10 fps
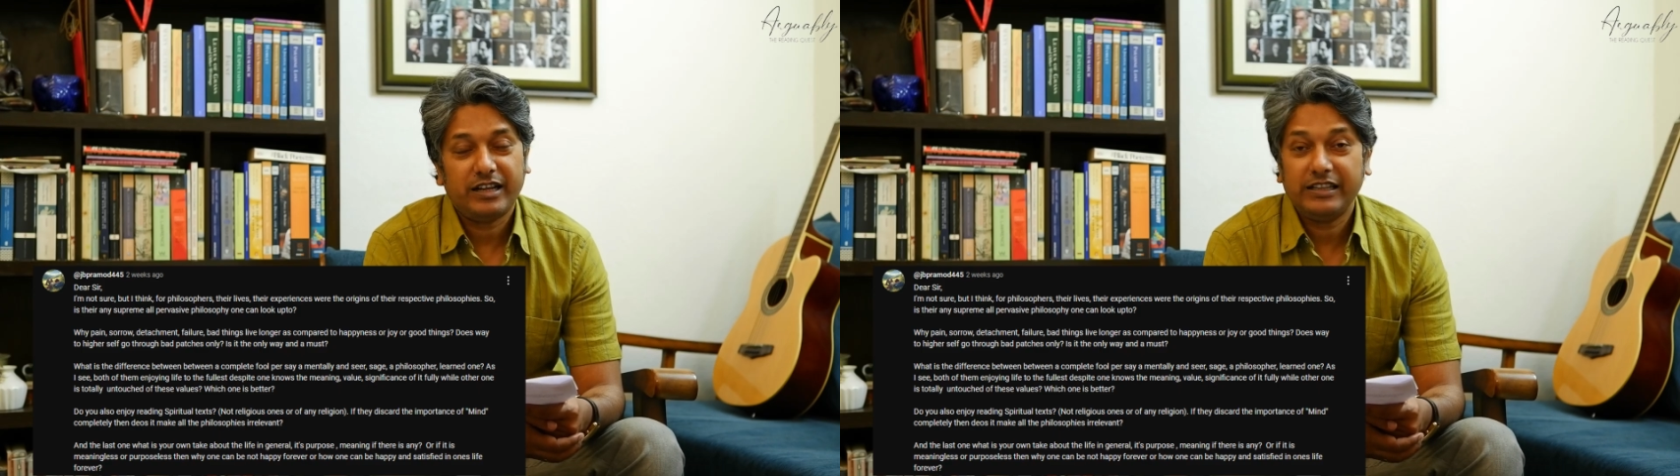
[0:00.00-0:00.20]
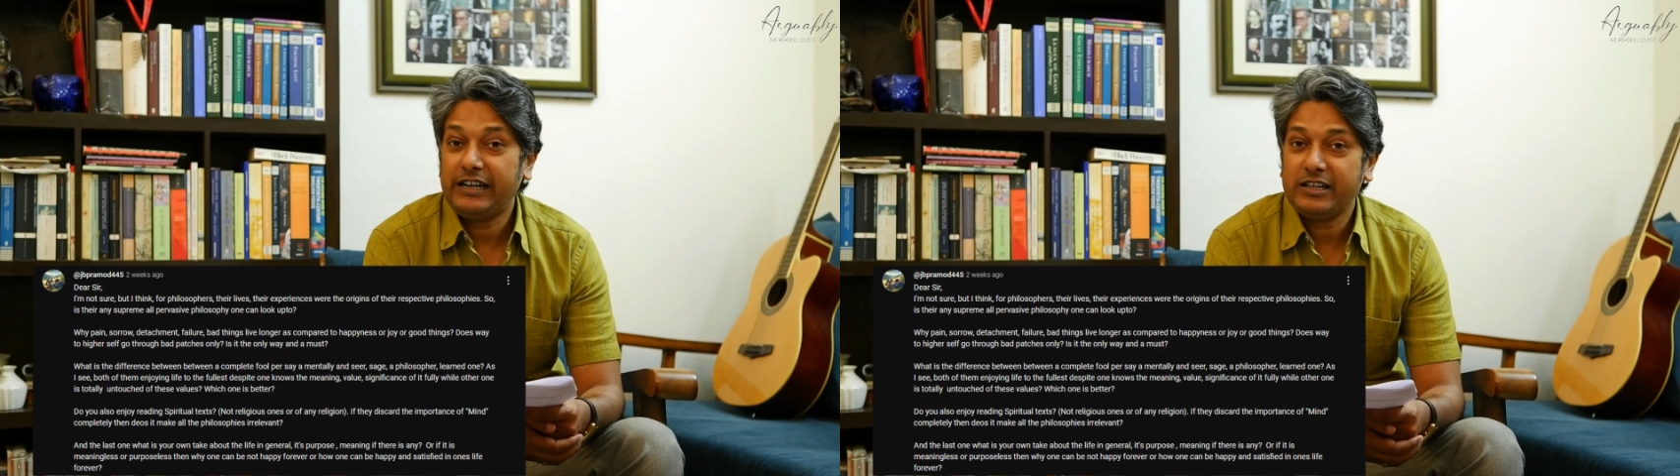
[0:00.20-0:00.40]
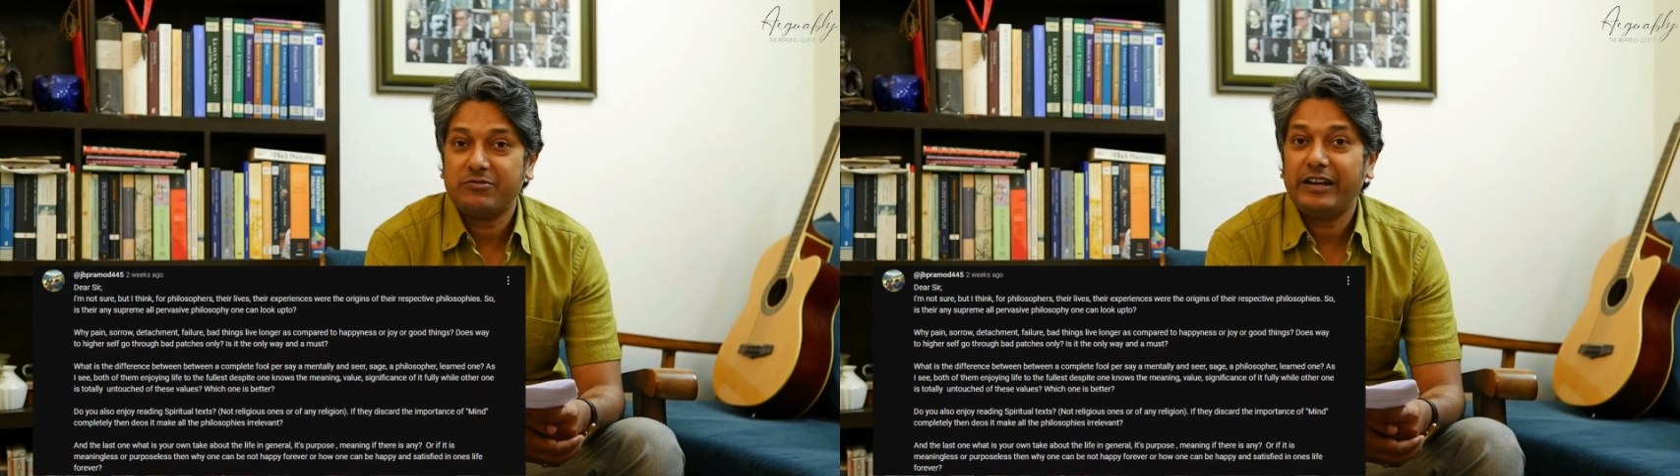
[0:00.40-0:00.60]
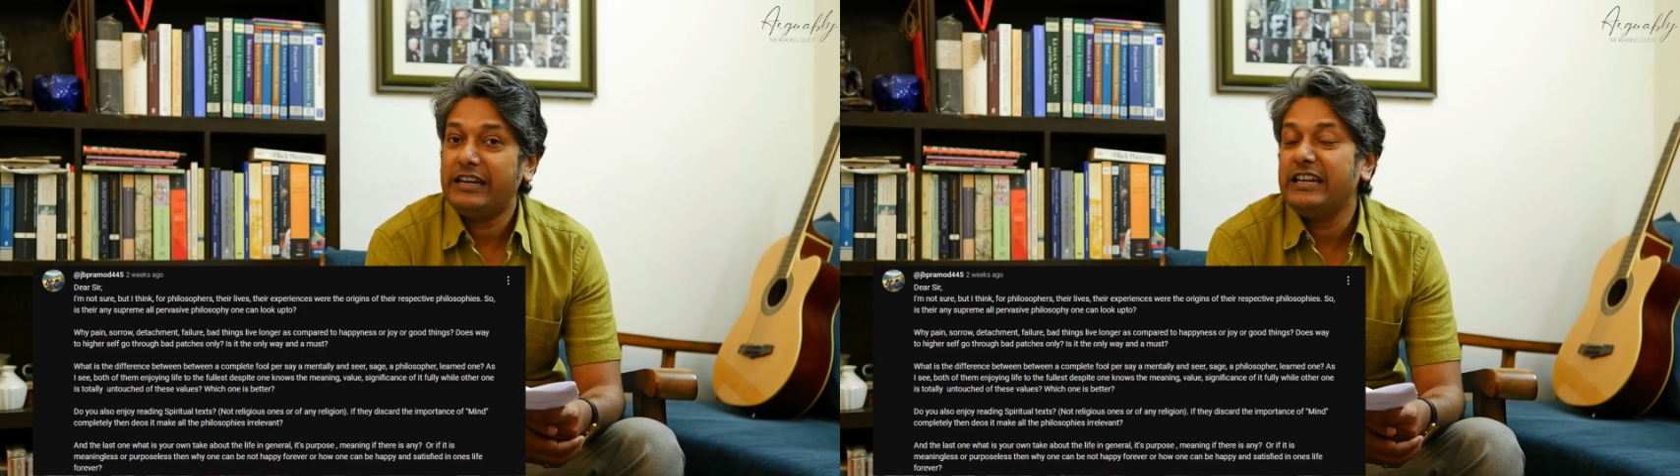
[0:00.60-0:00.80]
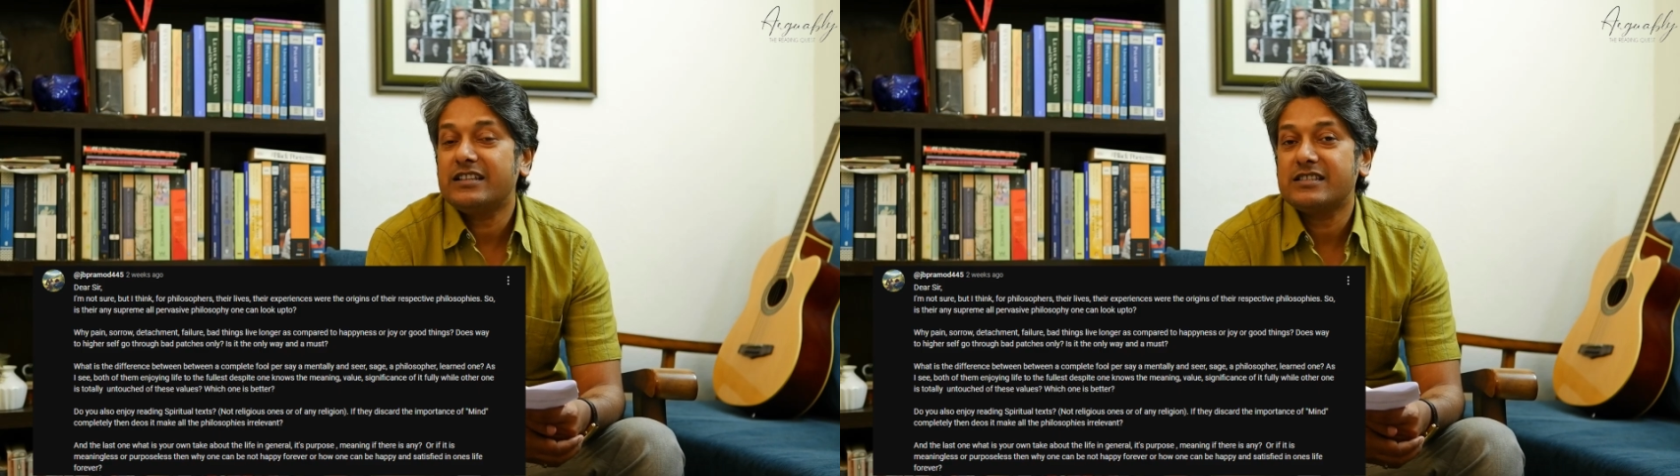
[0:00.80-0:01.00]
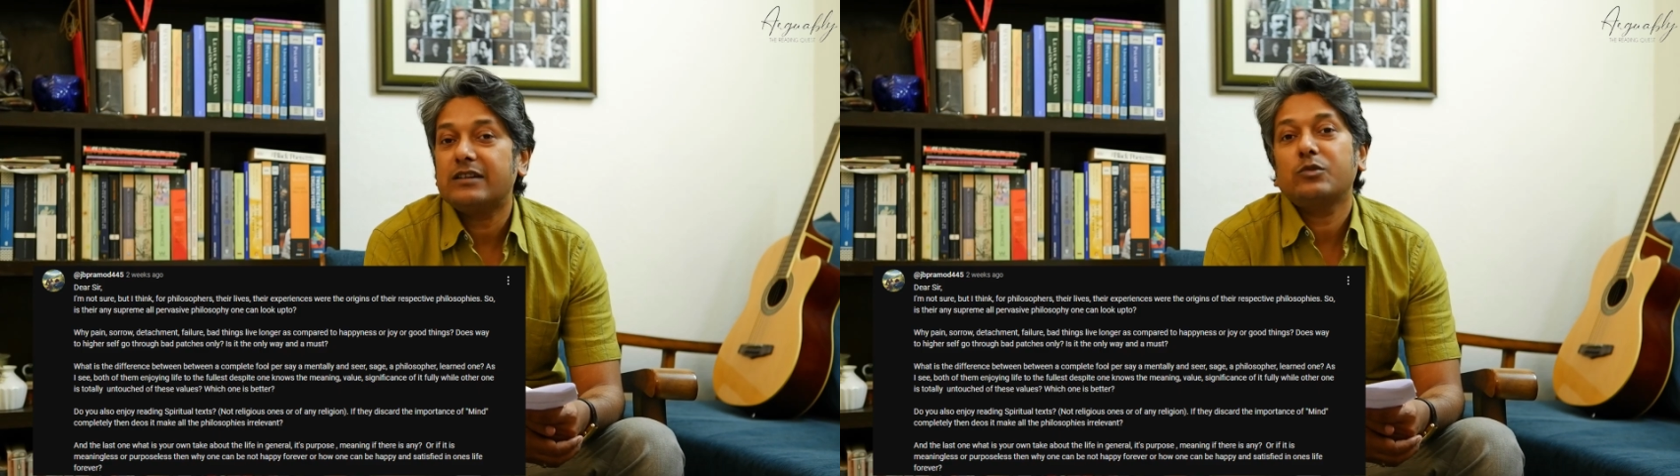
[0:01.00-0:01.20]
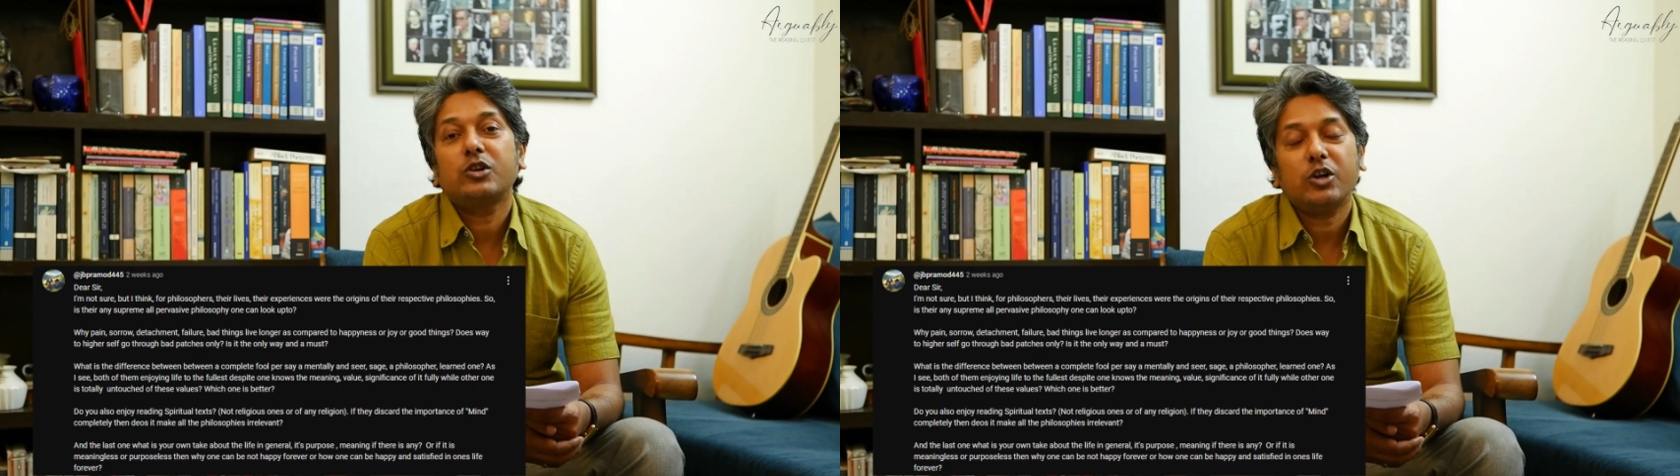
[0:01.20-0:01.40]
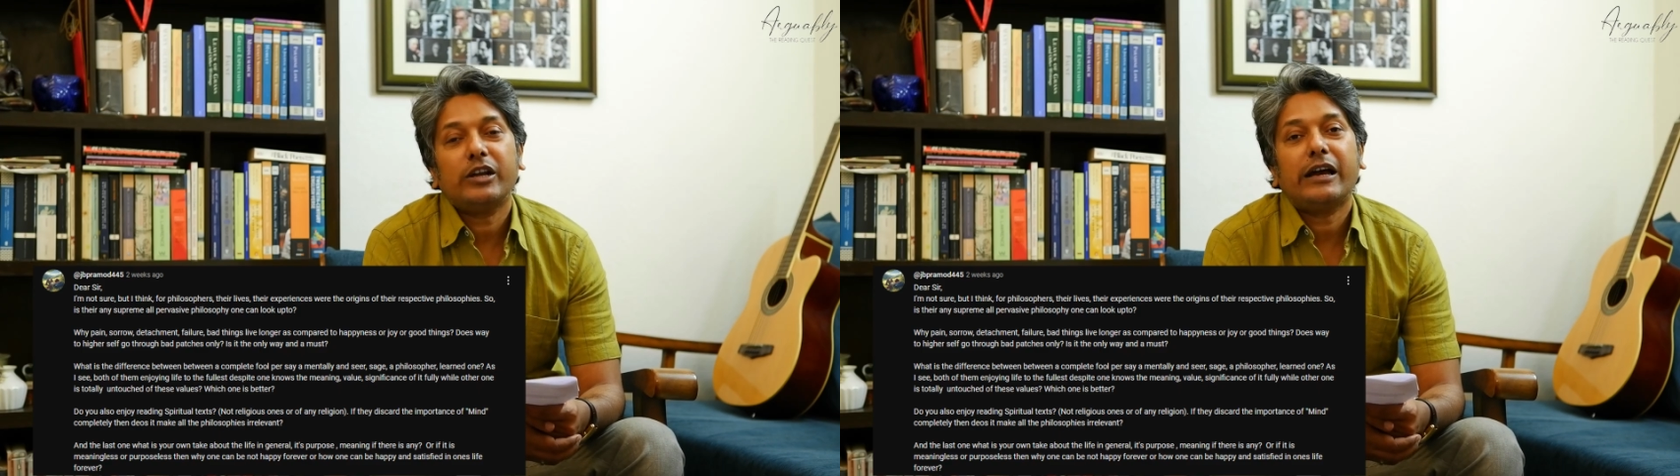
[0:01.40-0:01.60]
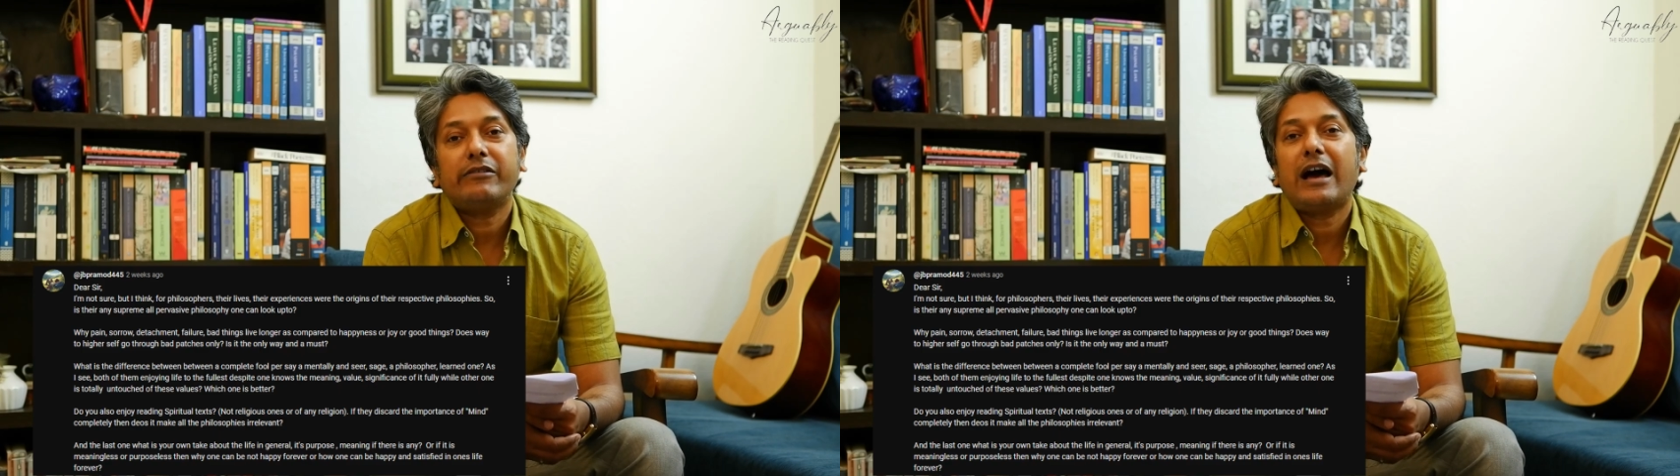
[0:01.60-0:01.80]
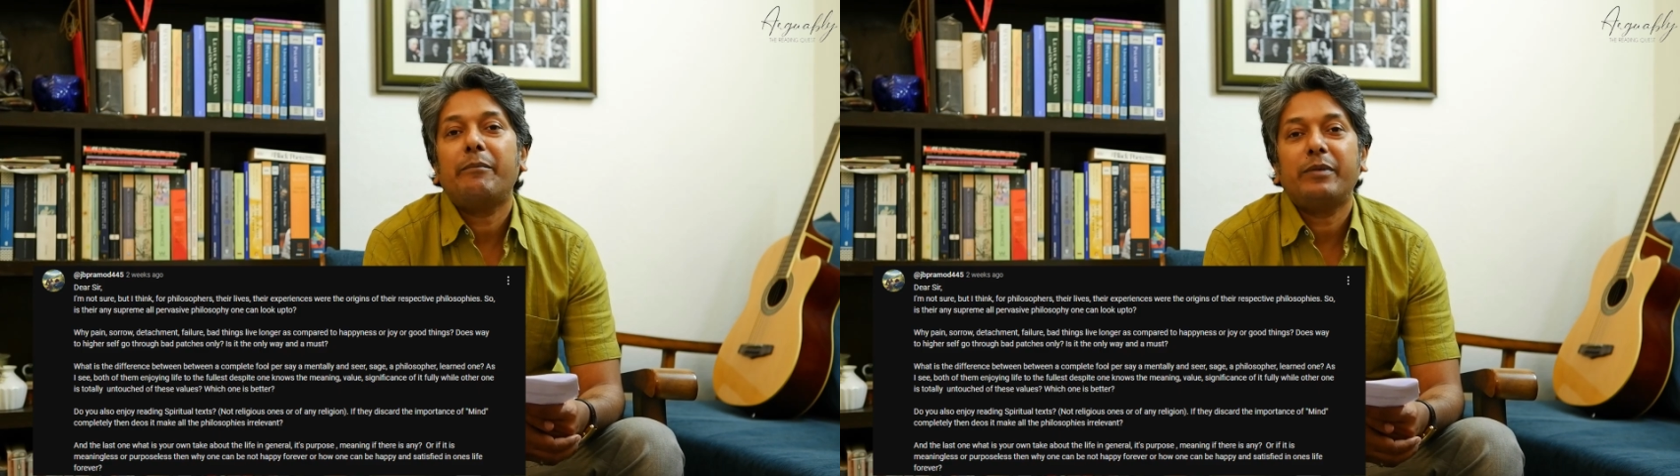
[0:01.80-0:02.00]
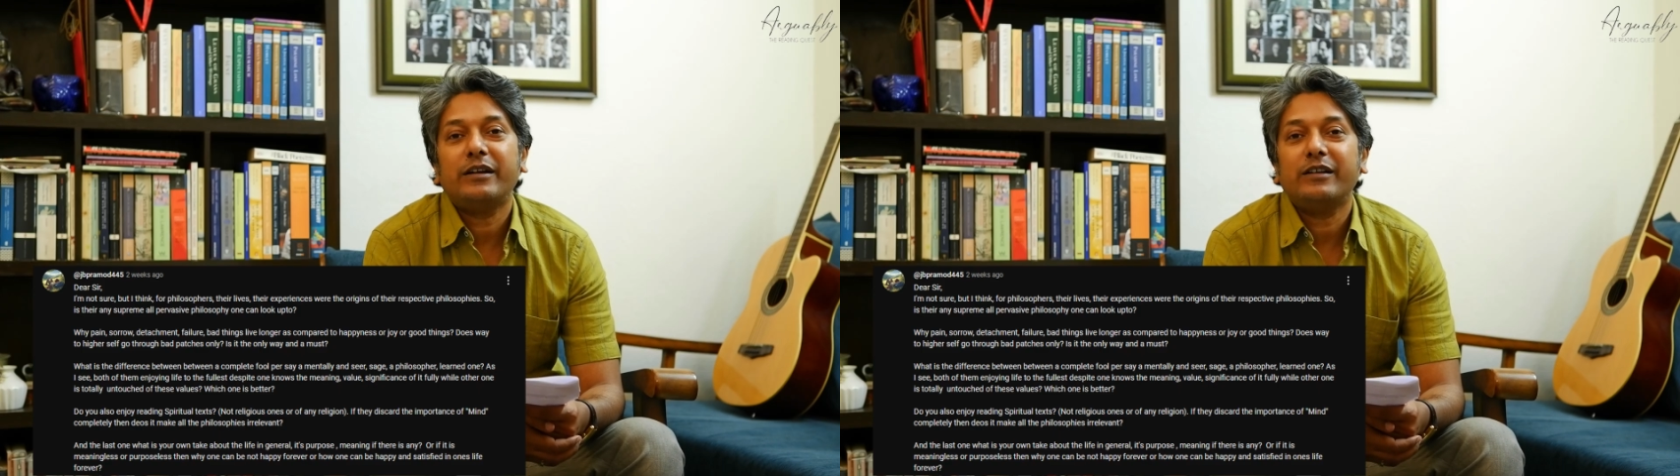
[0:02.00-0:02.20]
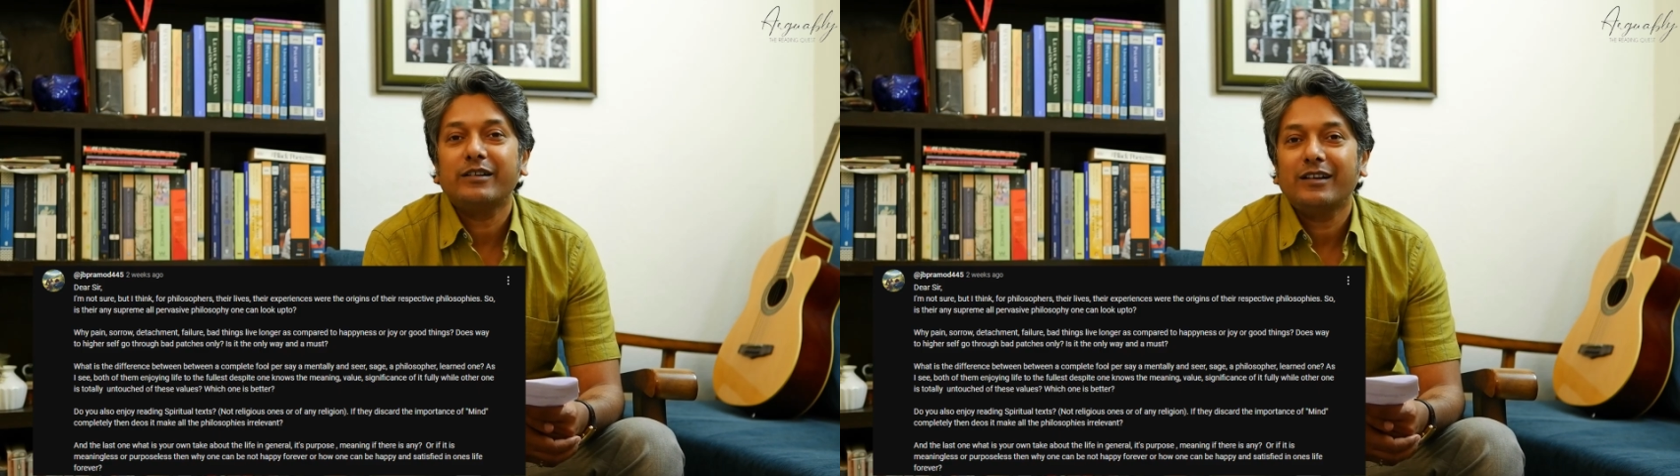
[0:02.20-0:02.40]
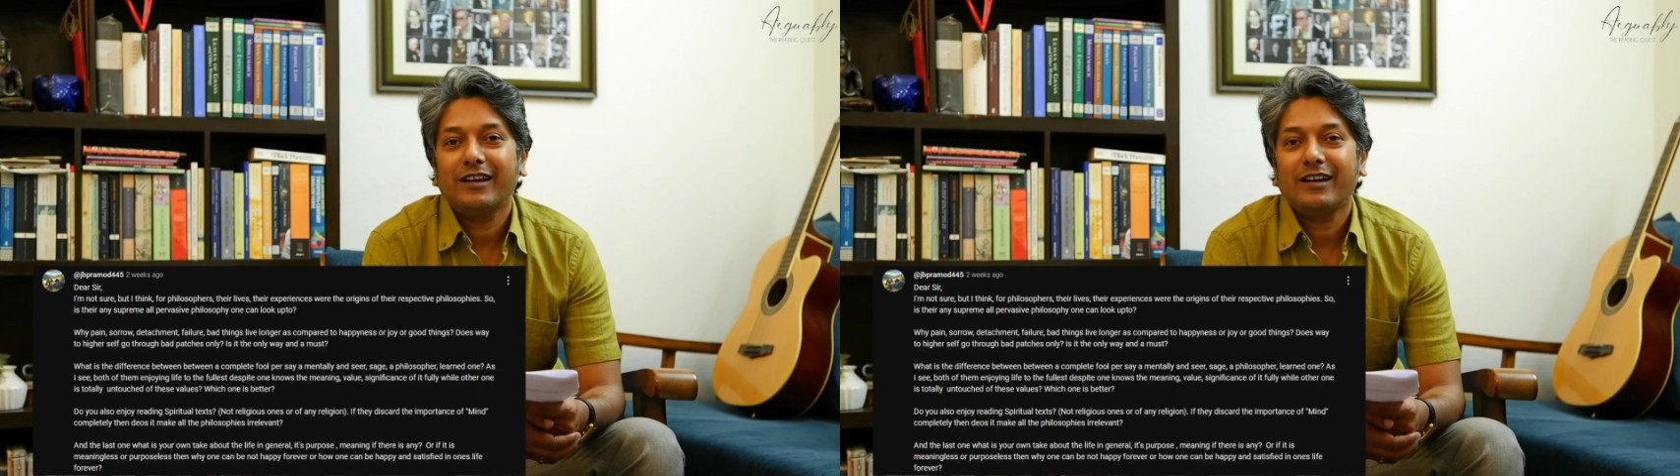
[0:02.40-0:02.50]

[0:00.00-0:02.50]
And that is why Nietzsche would not have happened